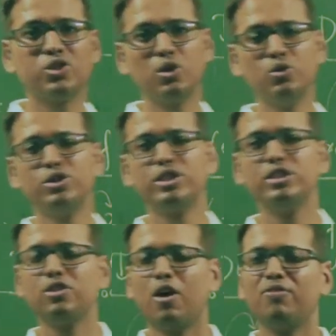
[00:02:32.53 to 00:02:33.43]

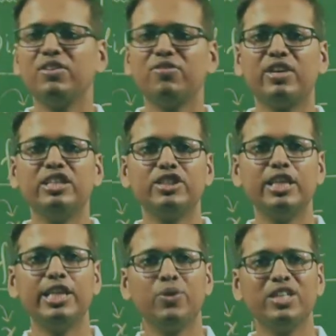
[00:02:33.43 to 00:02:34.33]
solutions of
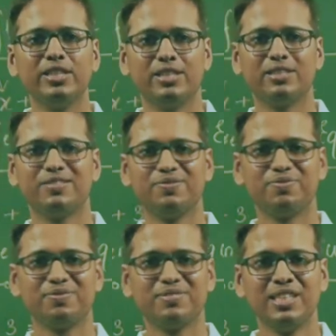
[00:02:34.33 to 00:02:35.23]
differential equation.